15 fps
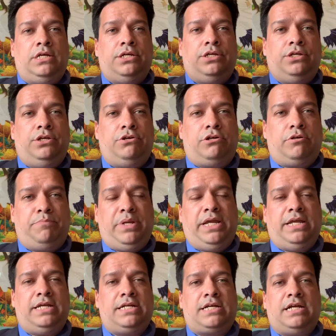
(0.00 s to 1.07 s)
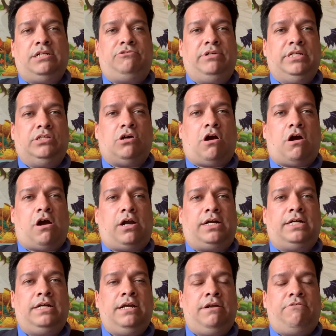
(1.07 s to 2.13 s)
European countries
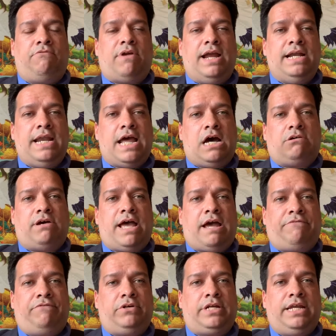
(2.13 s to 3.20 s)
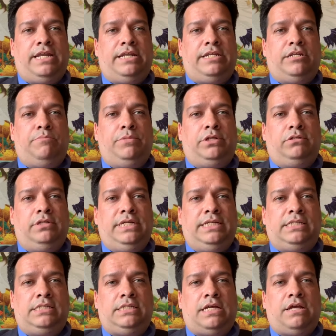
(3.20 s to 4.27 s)
are. Right now, African and the Middle
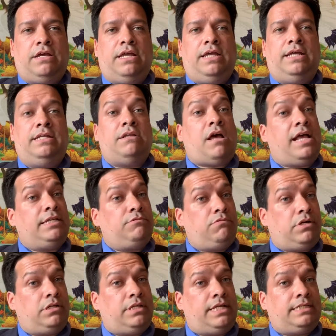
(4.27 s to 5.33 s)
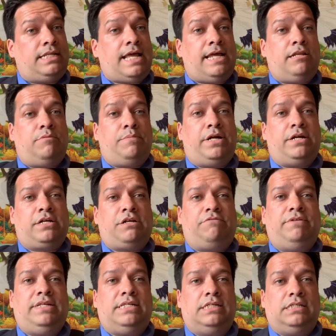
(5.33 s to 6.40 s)
East, and as well as Latin America
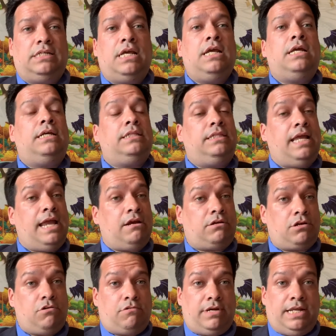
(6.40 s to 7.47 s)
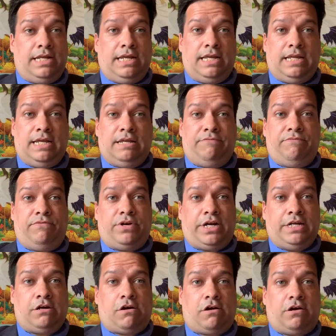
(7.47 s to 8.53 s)
regions, they are going to get hit very
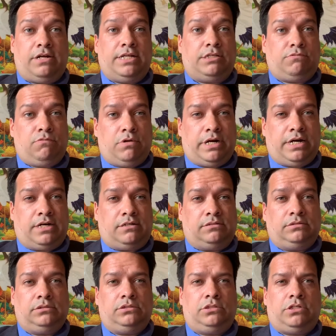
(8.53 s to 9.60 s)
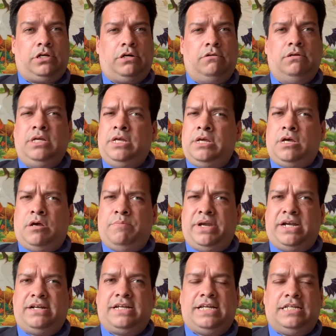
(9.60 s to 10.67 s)
hard as well. So,
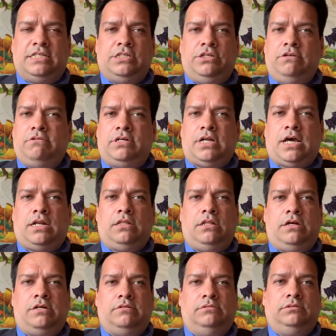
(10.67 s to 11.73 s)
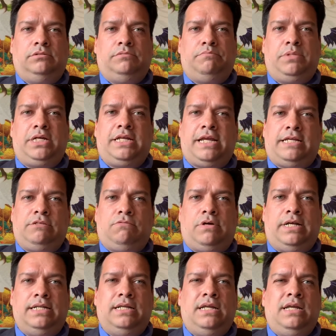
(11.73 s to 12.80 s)
Americans, you are not alone. But guess
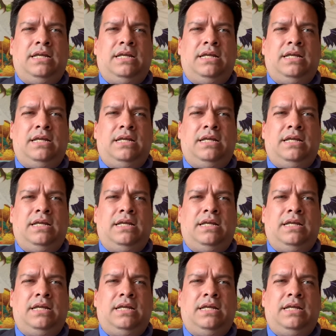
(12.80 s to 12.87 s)
what?